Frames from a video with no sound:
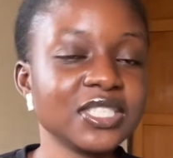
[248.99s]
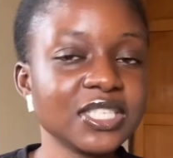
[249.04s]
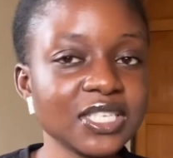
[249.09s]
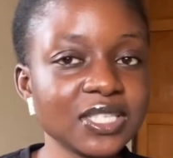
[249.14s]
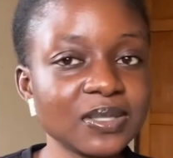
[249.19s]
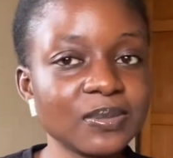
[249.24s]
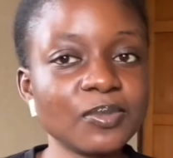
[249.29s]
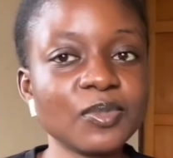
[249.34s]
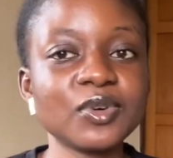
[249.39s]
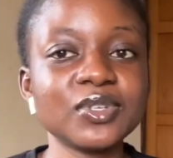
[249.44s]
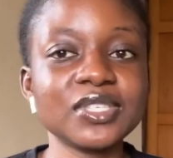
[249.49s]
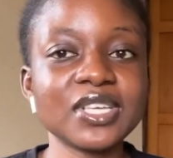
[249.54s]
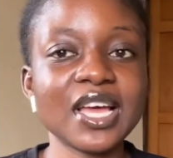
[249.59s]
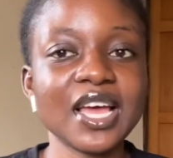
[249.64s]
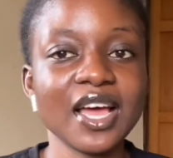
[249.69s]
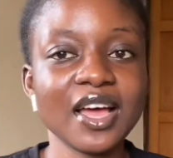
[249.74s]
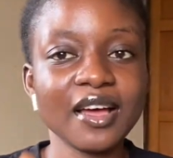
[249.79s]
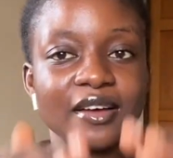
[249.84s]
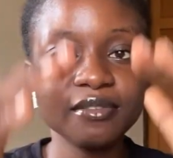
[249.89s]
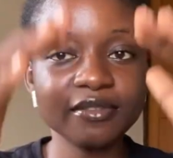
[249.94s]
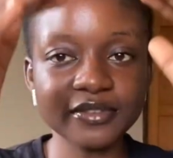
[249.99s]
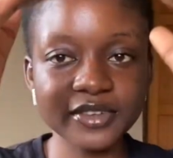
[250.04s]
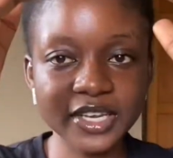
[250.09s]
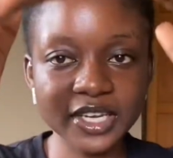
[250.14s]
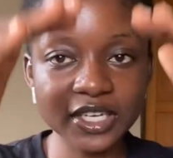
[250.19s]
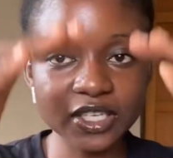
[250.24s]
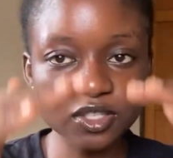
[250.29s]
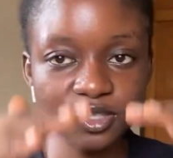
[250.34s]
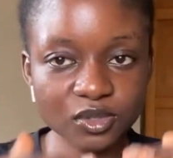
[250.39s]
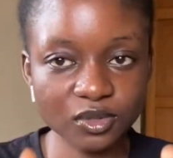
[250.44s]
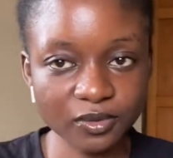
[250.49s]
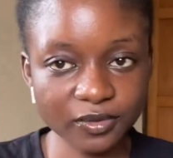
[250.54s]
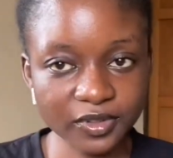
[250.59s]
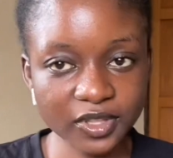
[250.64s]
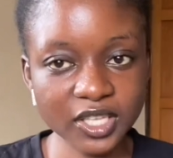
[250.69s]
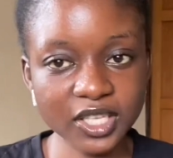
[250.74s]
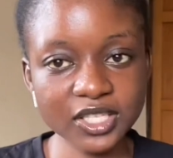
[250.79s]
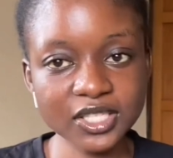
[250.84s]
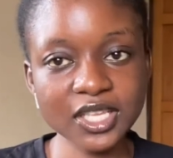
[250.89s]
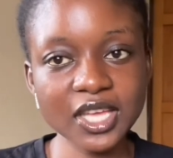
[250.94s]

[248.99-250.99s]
This month I have a list of things